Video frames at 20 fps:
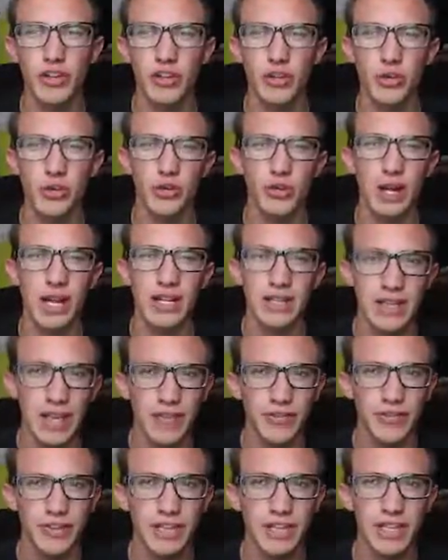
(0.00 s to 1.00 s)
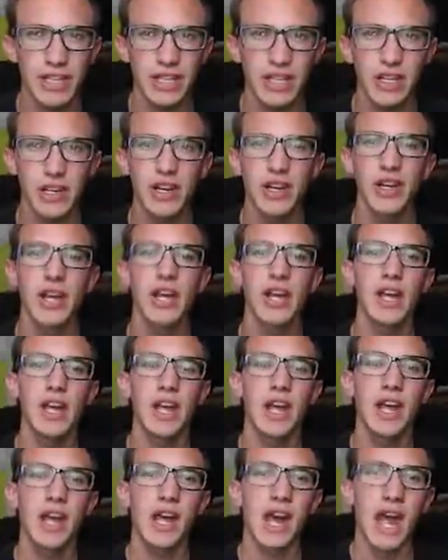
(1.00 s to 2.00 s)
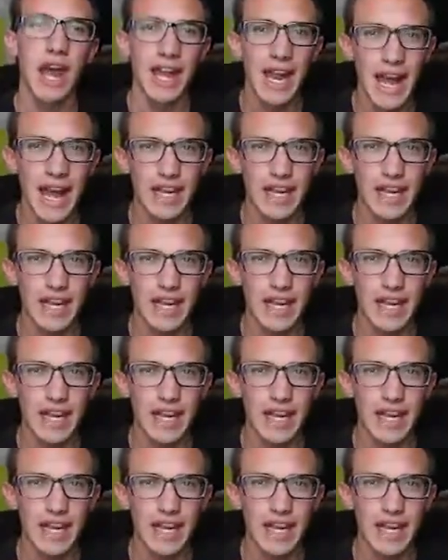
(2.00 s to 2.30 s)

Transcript: to do, so I left it here. And